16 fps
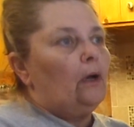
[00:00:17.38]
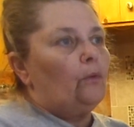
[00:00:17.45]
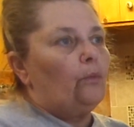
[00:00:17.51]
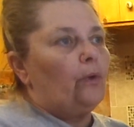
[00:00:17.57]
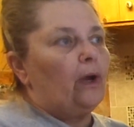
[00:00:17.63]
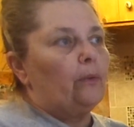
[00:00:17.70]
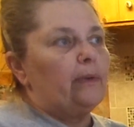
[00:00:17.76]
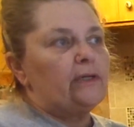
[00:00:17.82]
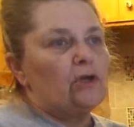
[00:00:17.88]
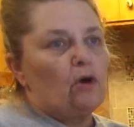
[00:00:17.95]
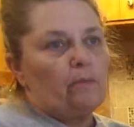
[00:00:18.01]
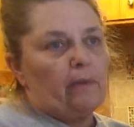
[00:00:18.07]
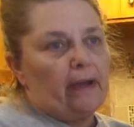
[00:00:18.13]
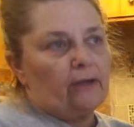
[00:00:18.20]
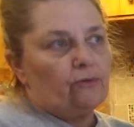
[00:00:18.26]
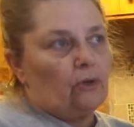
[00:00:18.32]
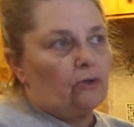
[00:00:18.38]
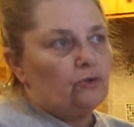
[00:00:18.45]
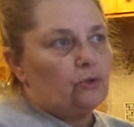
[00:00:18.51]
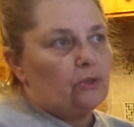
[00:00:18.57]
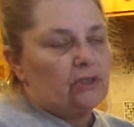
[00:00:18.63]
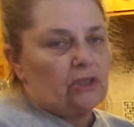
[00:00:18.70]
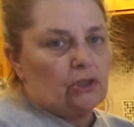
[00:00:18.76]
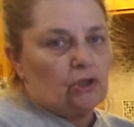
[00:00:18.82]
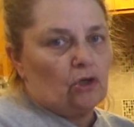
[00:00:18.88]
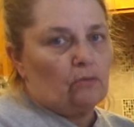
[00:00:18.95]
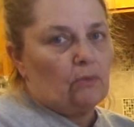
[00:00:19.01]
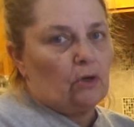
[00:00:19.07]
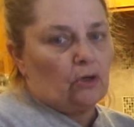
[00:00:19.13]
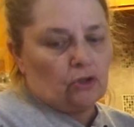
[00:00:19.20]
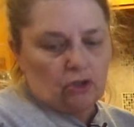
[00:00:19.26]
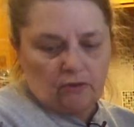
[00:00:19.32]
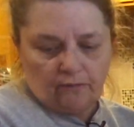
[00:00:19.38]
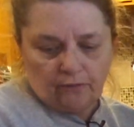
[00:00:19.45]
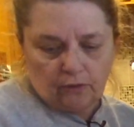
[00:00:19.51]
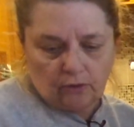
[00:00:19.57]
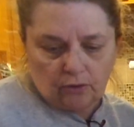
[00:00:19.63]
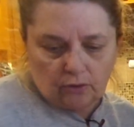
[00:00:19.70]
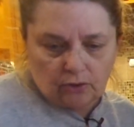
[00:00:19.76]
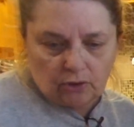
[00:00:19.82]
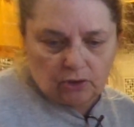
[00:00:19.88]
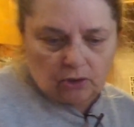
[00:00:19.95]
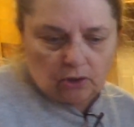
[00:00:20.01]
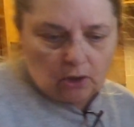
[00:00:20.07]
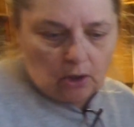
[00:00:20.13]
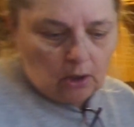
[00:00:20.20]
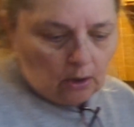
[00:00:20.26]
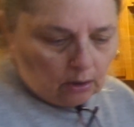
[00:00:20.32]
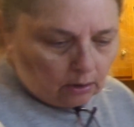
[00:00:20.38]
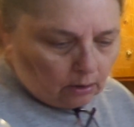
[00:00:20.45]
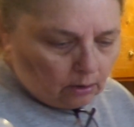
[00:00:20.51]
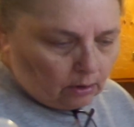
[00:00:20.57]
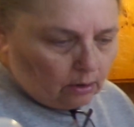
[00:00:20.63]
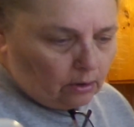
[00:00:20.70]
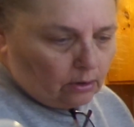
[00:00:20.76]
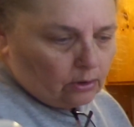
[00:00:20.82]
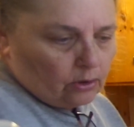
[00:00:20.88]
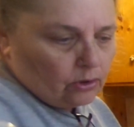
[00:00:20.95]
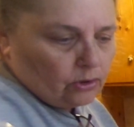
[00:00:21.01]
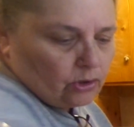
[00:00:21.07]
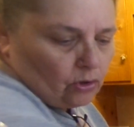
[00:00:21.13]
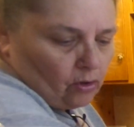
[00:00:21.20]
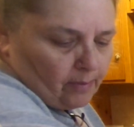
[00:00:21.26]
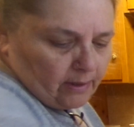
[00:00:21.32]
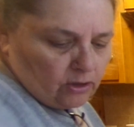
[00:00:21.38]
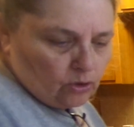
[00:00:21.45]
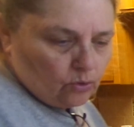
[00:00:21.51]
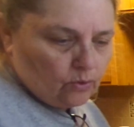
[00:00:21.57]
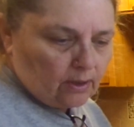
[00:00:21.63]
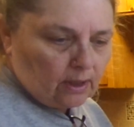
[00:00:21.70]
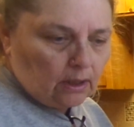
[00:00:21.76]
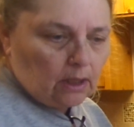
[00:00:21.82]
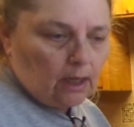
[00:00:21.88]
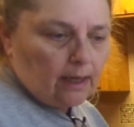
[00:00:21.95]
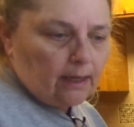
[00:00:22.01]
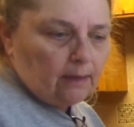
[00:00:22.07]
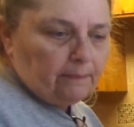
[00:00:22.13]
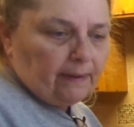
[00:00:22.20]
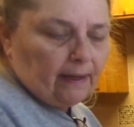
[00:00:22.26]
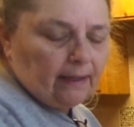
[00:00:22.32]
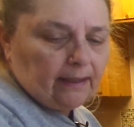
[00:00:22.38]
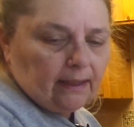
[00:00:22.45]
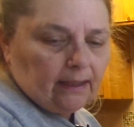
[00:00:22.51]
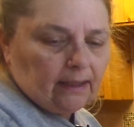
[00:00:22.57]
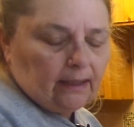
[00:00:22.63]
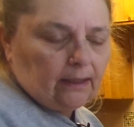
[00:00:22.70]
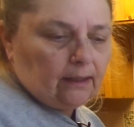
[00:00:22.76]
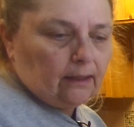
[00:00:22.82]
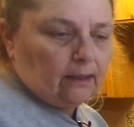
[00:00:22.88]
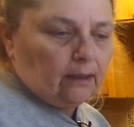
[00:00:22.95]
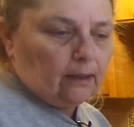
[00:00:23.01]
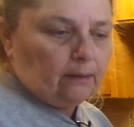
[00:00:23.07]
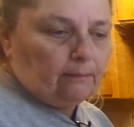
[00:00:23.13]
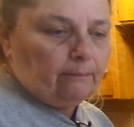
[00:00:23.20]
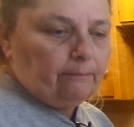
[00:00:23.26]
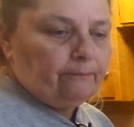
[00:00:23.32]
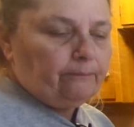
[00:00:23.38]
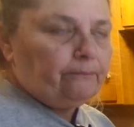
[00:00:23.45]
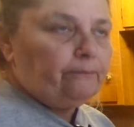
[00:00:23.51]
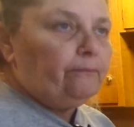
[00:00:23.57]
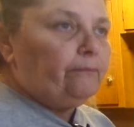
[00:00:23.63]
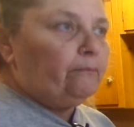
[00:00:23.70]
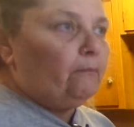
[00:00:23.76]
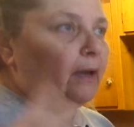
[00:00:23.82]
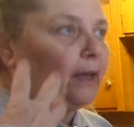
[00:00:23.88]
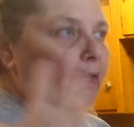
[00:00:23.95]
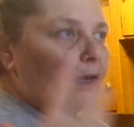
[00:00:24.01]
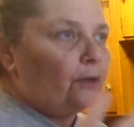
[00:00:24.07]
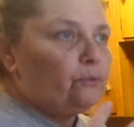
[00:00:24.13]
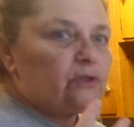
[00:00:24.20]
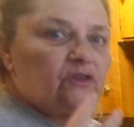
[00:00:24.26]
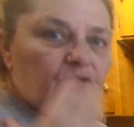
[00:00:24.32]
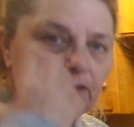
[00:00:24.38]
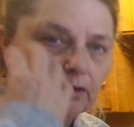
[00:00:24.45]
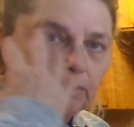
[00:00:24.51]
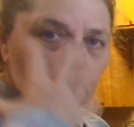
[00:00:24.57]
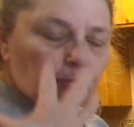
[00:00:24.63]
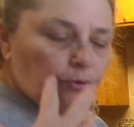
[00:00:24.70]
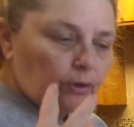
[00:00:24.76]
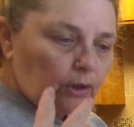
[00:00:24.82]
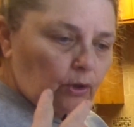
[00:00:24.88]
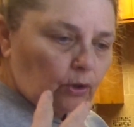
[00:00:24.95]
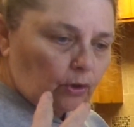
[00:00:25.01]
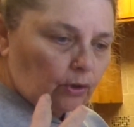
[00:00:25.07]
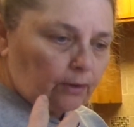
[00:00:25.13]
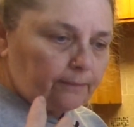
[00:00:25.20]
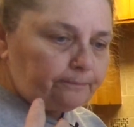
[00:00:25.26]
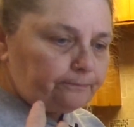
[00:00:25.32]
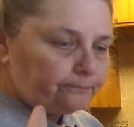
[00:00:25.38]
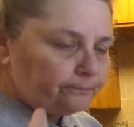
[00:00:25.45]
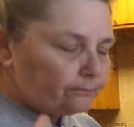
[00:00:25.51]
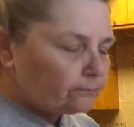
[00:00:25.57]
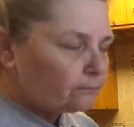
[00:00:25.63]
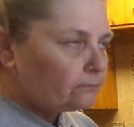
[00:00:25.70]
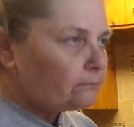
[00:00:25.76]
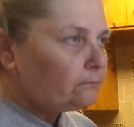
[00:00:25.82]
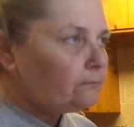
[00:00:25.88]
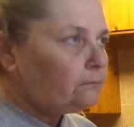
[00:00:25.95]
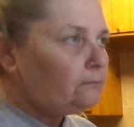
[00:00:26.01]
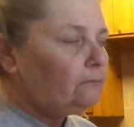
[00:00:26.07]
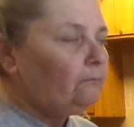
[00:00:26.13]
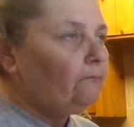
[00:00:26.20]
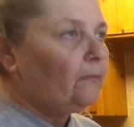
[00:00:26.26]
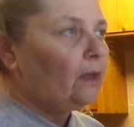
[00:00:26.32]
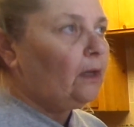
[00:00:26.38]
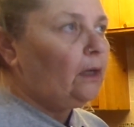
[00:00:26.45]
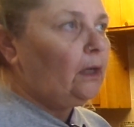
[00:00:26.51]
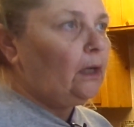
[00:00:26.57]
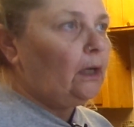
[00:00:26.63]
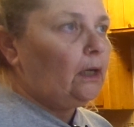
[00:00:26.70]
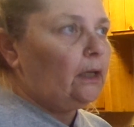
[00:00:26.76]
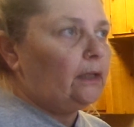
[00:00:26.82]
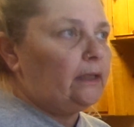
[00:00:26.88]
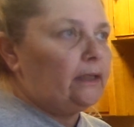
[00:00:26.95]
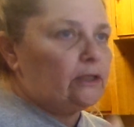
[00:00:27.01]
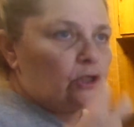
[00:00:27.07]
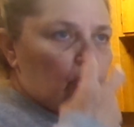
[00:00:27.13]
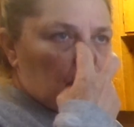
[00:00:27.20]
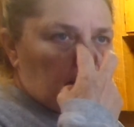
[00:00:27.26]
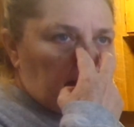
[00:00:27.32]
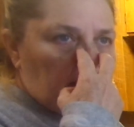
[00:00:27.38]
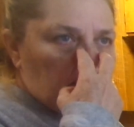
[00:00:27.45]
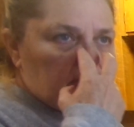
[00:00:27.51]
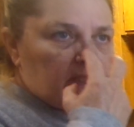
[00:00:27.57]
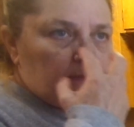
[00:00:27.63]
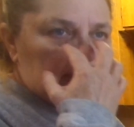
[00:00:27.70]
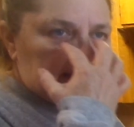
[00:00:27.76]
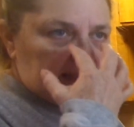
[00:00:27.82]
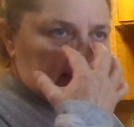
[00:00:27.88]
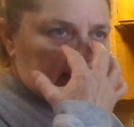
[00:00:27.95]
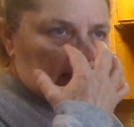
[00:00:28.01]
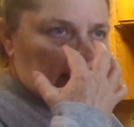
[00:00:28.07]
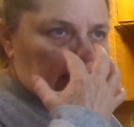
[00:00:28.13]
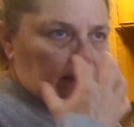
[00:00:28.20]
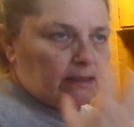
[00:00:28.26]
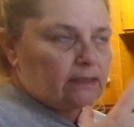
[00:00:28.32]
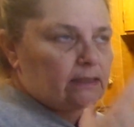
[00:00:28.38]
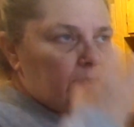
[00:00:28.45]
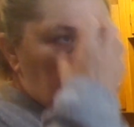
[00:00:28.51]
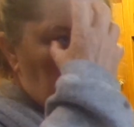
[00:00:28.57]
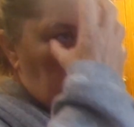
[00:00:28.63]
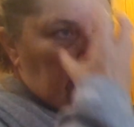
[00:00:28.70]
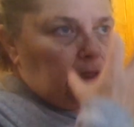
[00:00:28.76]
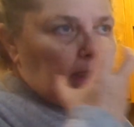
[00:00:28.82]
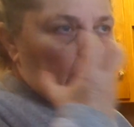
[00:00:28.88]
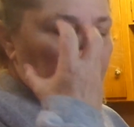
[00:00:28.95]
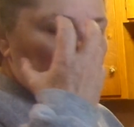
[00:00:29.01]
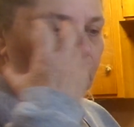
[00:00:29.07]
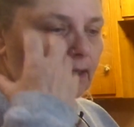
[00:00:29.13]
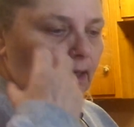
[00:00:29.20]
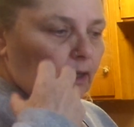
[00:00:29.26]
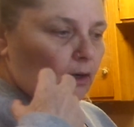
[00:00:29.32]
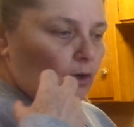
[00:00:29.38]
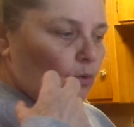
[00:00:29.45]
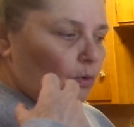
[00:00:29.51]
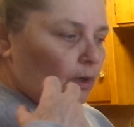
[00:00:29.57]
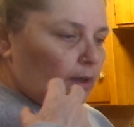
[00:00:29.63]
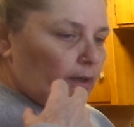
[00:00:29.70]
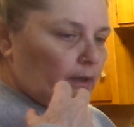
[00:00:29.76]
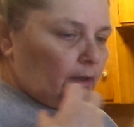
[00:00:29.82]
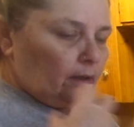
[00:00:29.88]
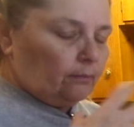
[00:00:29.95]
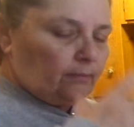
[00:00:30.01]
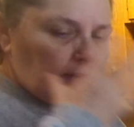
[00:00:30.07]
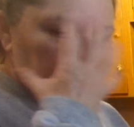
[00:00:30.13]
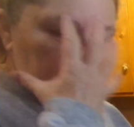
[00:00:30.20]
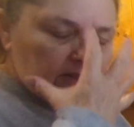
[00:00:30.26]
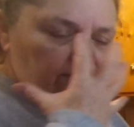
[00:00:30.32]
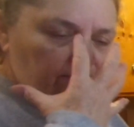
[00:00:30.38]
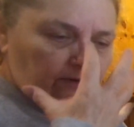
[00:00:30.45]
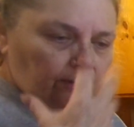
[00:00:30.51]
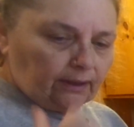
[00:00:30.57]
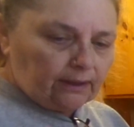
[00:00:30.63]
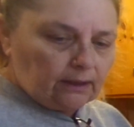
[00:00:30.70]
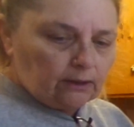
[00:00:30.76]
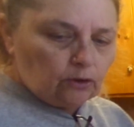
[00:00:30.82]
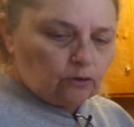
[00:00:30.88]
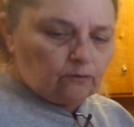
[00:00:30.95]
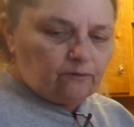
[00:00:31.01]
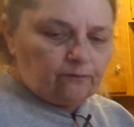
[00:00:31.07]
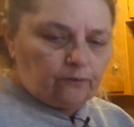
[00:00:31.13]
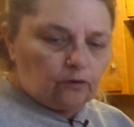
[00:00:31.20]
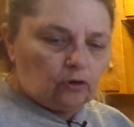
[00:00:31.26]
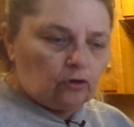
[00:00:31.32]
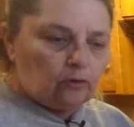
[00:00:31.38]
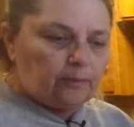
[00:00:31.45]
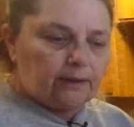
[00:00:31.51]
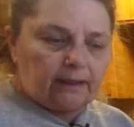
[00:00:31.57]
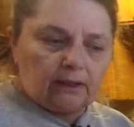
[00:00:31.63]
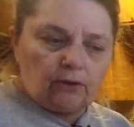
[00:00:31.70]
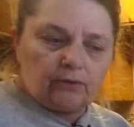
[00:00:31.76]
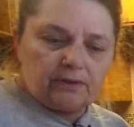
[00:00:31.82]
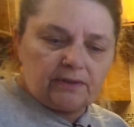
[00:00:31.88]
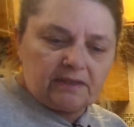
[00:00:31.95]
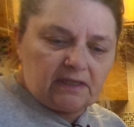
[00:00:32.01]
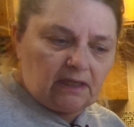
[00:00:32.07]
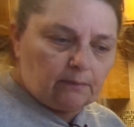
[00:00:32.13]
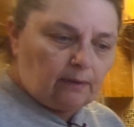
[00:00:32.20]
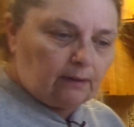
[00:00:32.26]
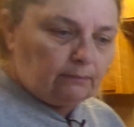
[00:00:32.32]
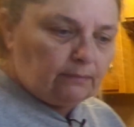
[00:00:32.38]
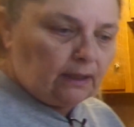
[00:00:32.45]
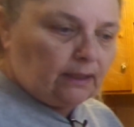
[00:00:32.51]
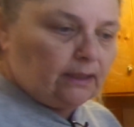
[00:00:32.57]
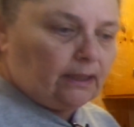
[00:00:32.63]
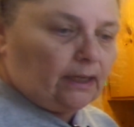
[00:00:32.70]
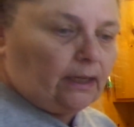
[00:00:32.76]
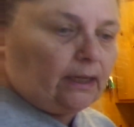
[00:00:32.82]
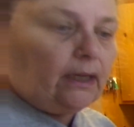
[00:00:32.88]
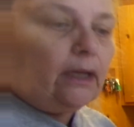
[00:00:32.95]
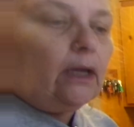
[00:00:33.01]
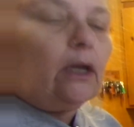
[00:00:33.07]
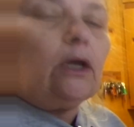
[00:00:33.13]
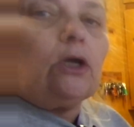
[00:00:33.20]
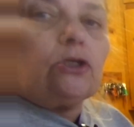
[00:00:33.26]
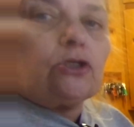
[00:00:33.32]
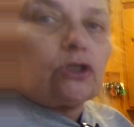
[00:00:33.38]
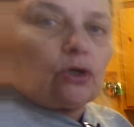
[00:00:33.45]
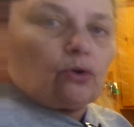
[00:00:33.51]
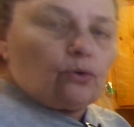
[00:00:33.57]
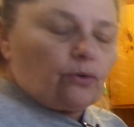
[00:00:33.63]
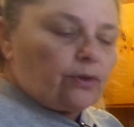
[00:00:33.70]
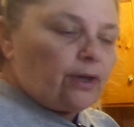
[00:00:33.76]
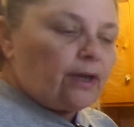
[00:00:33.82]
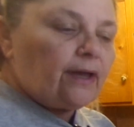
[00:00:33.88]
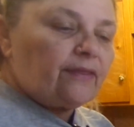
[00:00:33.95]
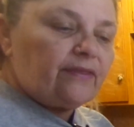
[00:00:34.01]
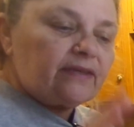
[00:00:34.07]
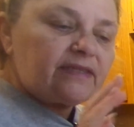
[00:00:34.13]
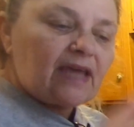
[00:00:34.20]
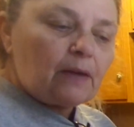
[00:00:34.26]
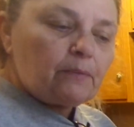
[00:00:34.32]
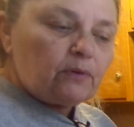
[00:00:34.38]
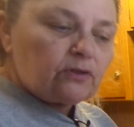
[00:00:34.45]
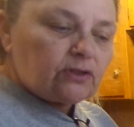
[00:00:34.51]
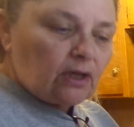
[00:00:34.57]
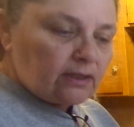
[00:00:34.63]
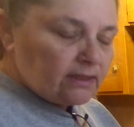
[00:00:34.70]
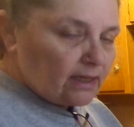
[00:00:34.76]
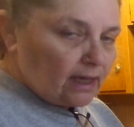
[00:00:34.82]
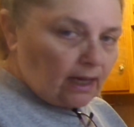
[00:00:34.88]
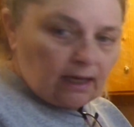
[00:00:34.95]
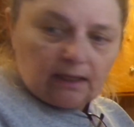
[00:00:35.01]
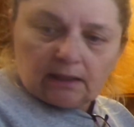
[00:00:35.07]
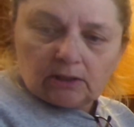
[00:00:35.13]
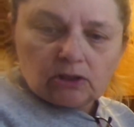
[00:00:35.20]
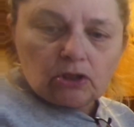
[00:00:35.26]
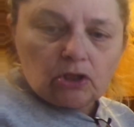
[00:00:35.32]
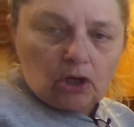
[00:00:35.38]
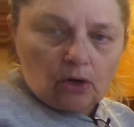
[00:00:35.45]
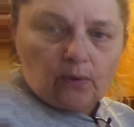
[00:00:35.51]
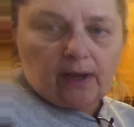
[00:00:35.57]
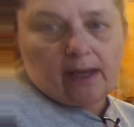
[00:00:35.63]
where we don't buy groceries until March 1st. So I've been doing a lot of baking. My head was feeling pretty good and he took out some stents. And now it's feeling a little full, but I go to see him on Monday. So this applesauce cake is no